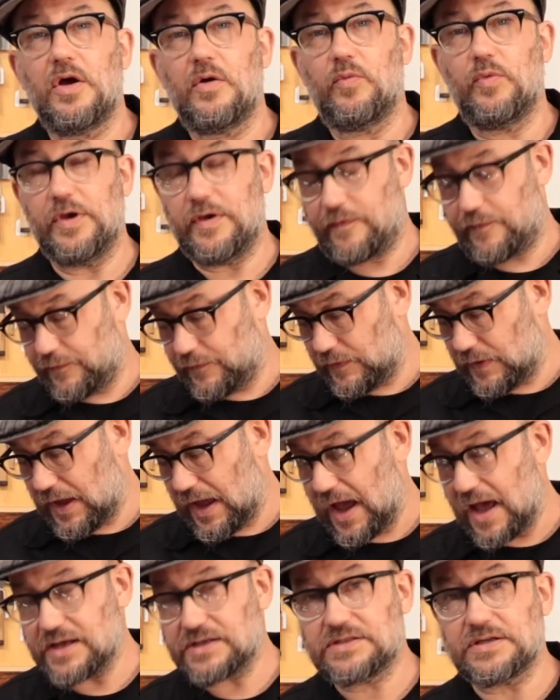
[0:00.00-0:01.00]
We've
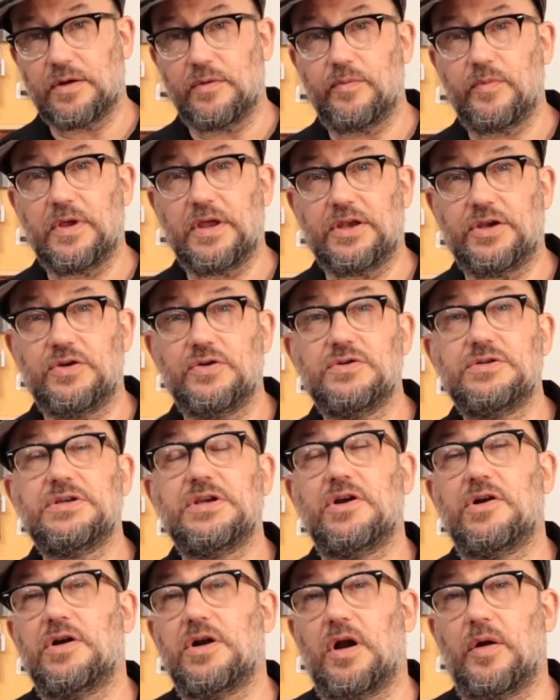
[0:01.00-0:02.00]
had some in use
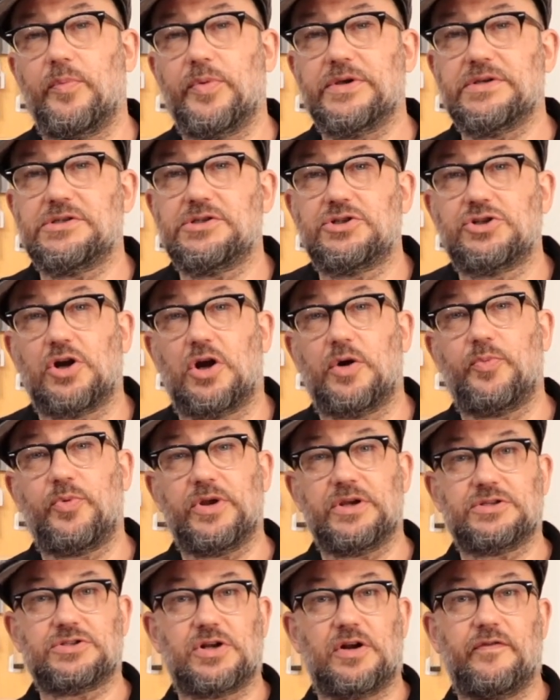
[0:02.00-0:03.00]
here in our busy
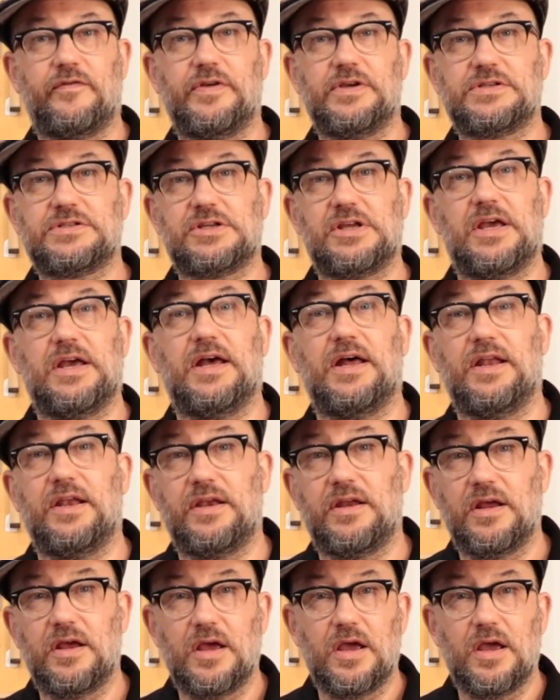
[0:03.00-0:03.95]
sharpening service, and